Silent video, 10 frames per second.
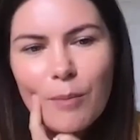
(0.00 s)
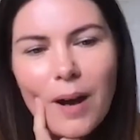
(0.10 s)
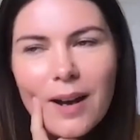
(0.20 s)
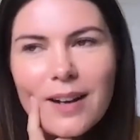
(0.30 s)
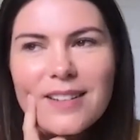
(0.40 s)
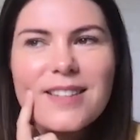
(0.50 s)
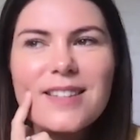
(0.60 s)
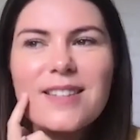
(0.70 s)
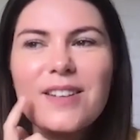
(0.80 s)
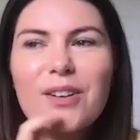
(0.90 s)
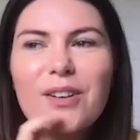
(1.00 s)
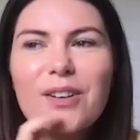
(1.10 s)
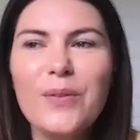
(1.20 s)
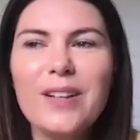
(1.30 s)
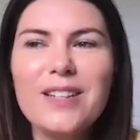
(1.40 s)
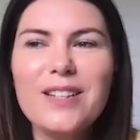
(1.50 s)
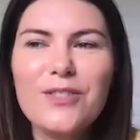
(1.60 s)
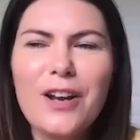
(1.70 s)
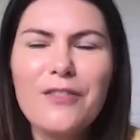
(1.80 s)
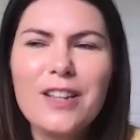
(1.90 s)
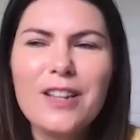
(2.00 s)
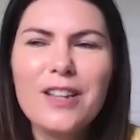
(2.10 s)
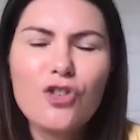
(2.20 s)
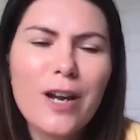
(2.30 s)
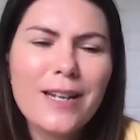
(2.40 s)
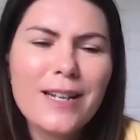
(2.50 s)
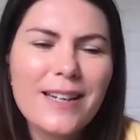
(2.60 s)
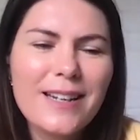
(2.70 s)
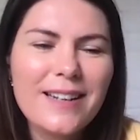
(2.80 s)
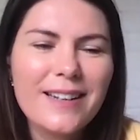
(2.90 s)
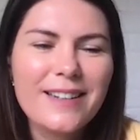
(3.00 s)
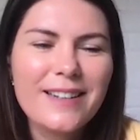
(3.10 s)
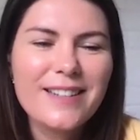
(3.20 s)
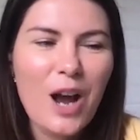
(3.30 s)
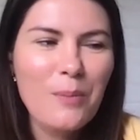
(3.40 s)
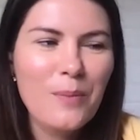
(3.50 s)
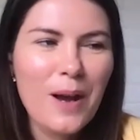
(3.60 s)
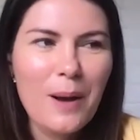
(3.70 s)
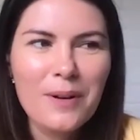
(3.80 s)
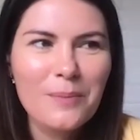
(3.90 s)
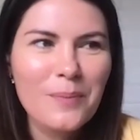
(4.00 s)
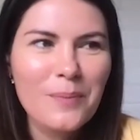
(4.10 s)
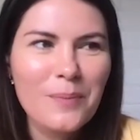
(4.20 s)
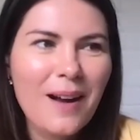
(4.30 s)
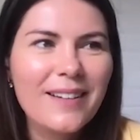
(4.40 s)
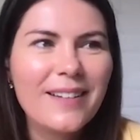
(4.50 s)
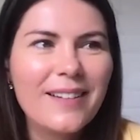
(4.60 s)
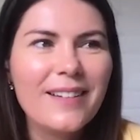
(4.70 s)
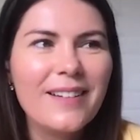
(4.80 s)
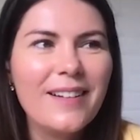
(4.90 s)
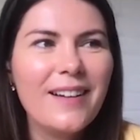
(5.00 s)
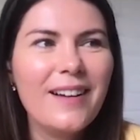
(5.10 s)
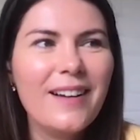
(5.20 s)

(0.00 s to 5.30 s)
Bart's, which is really trendy and upper market,